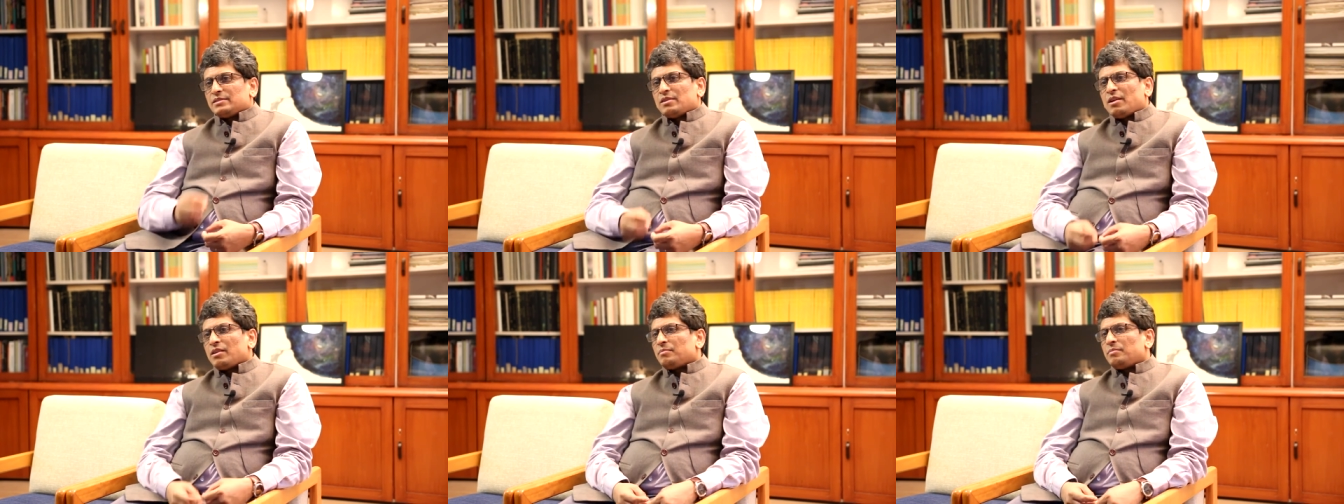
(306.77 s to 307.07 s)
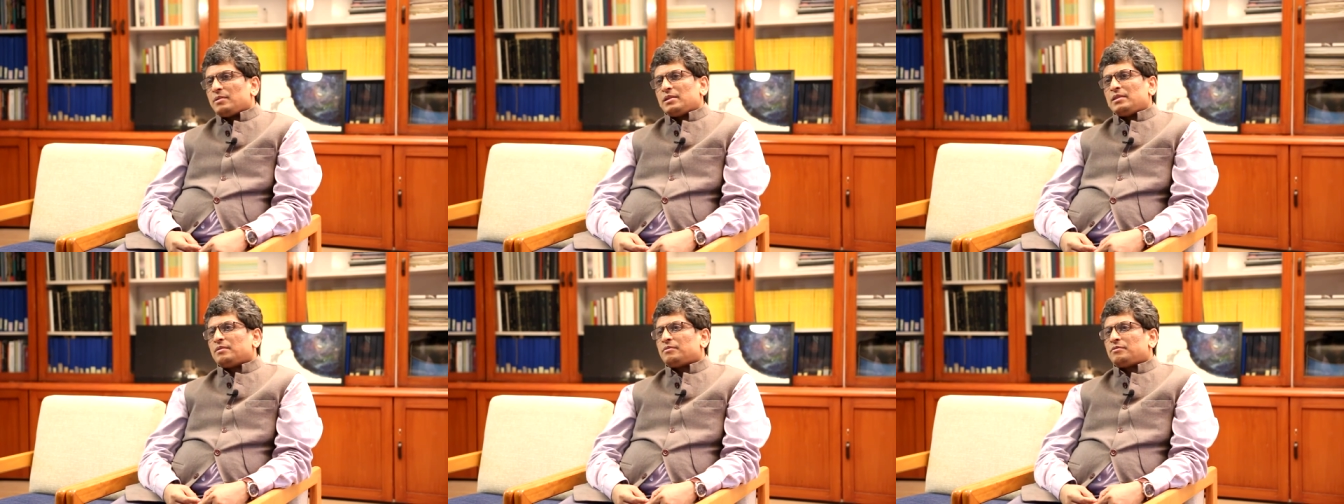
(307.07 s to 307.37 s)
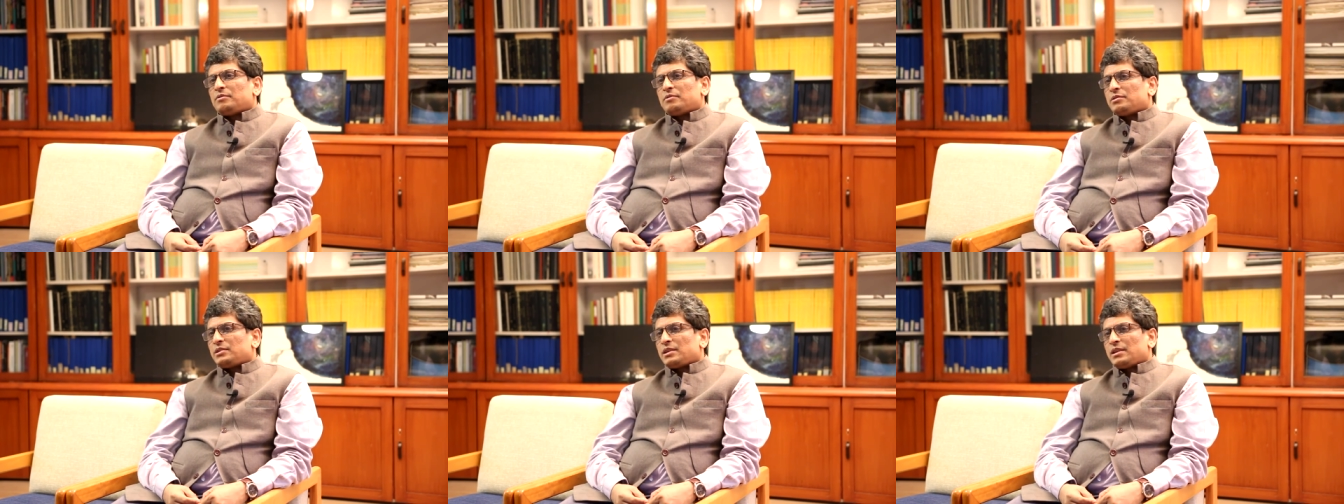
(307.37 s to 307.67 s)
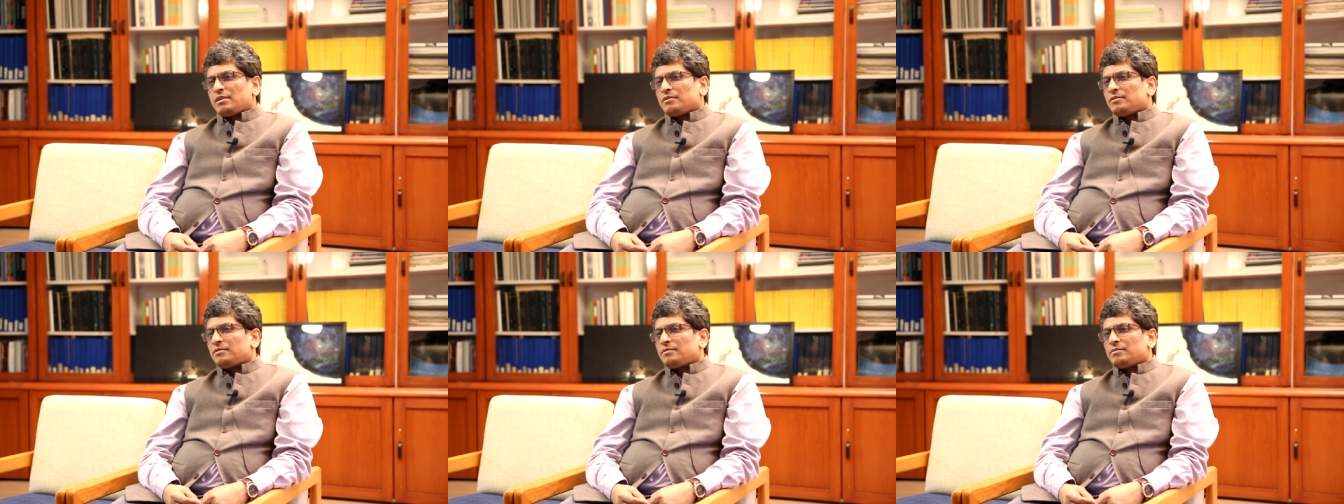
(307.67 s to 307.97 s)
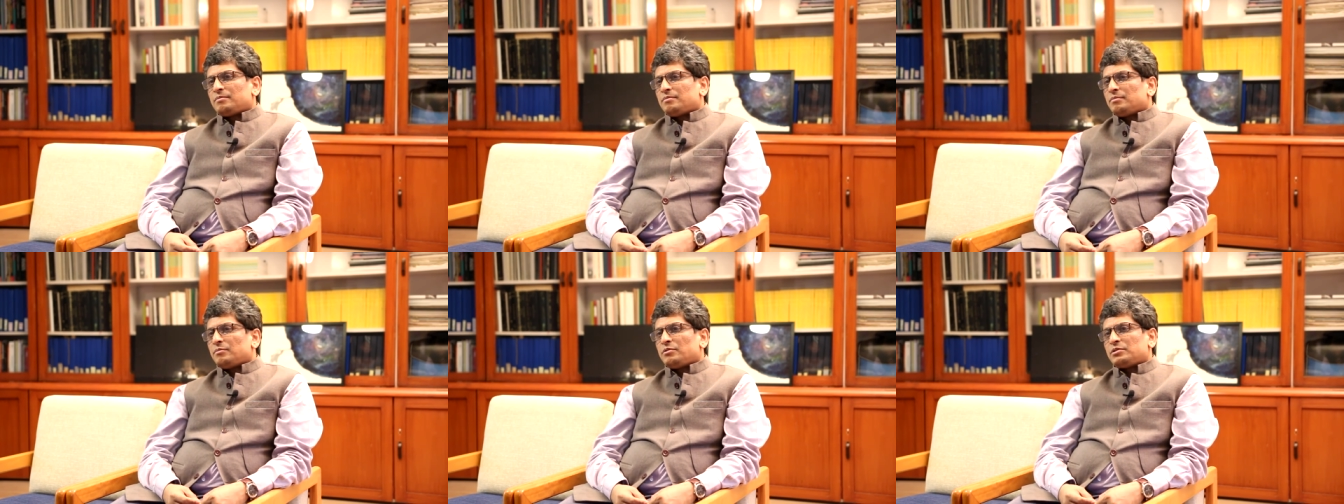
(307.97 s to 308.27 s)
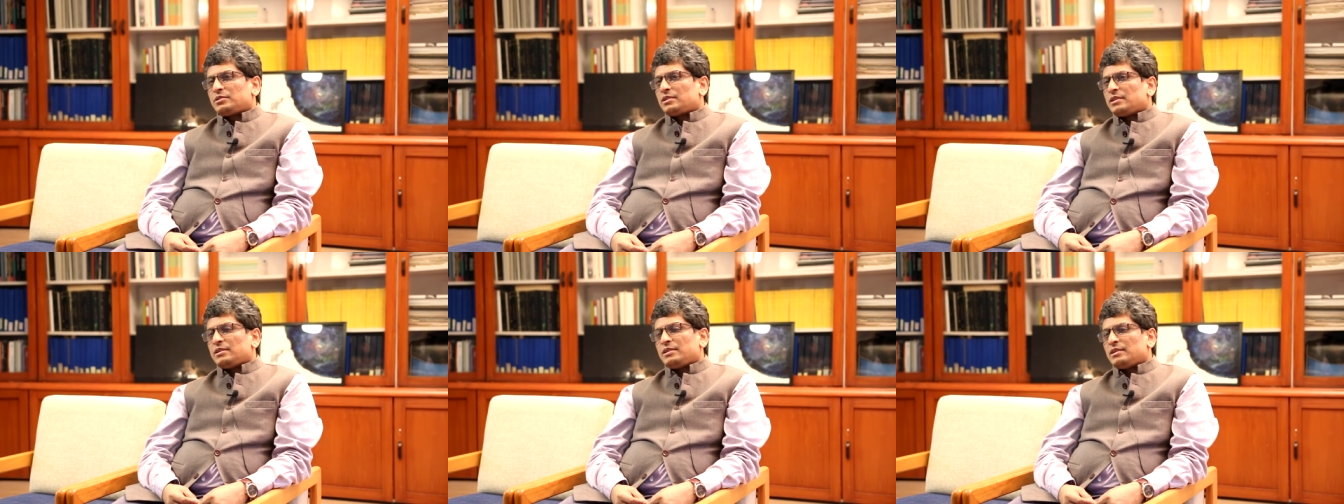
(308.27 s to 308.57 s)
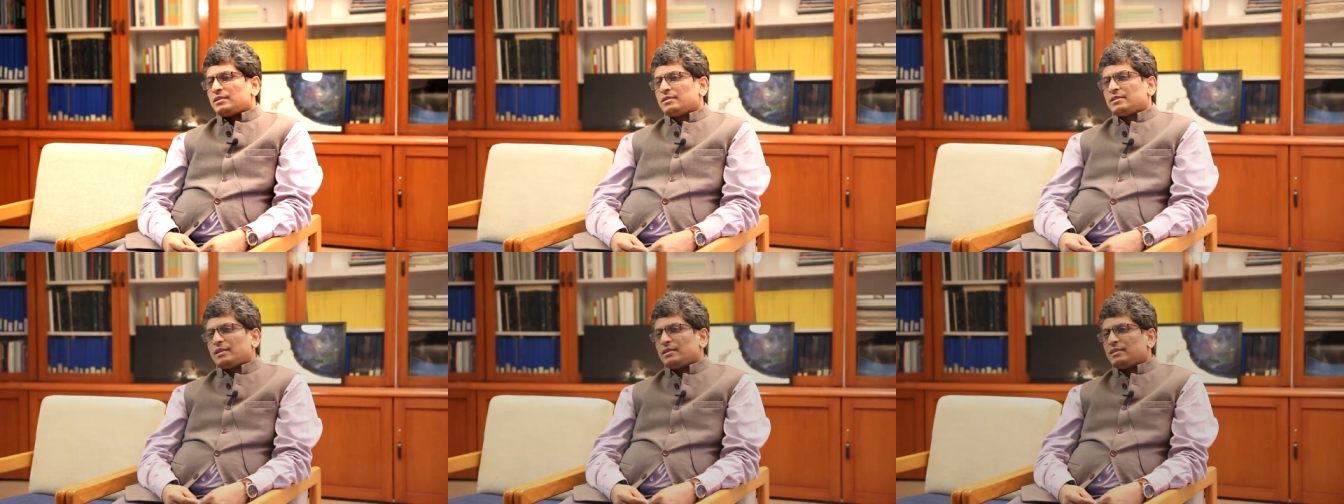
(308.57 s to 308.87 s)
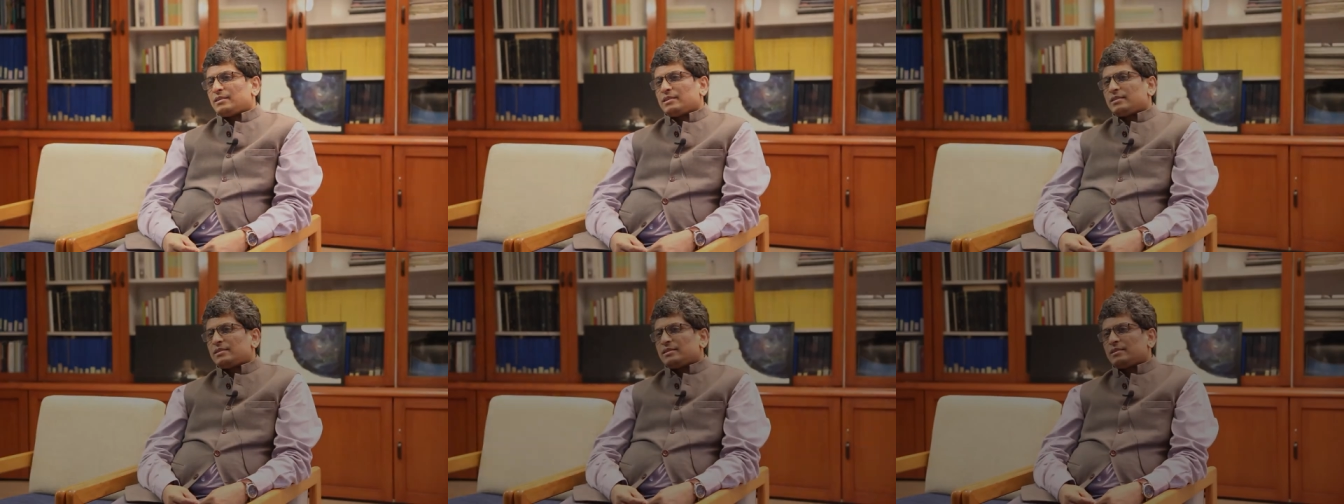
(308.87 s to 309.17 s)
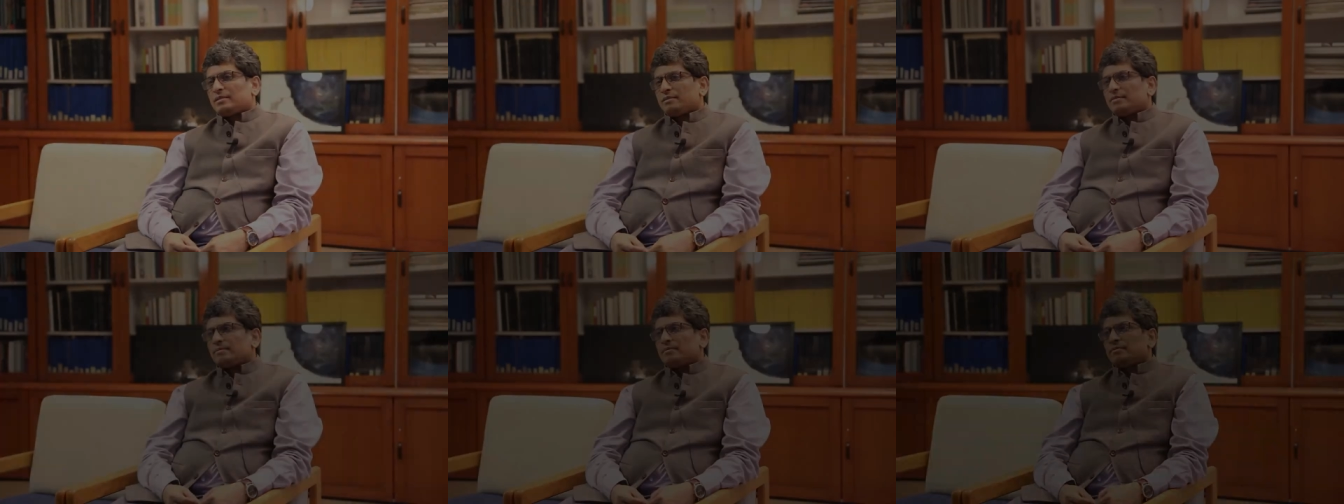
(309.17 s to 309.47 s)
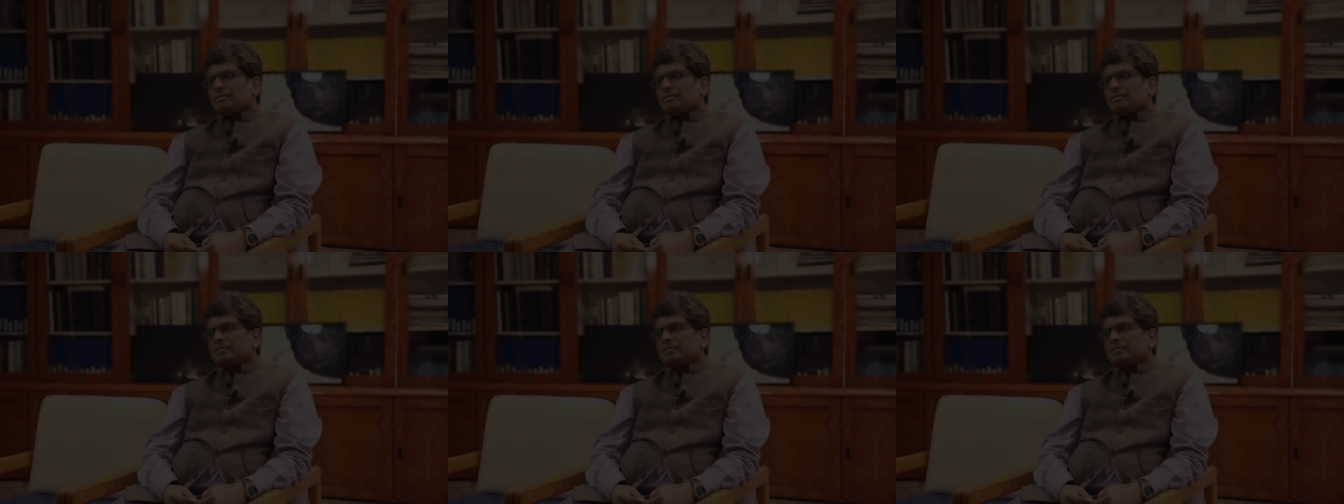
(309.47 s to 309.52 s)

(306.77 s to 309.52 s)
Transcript: not been the forte of most Indian scientists.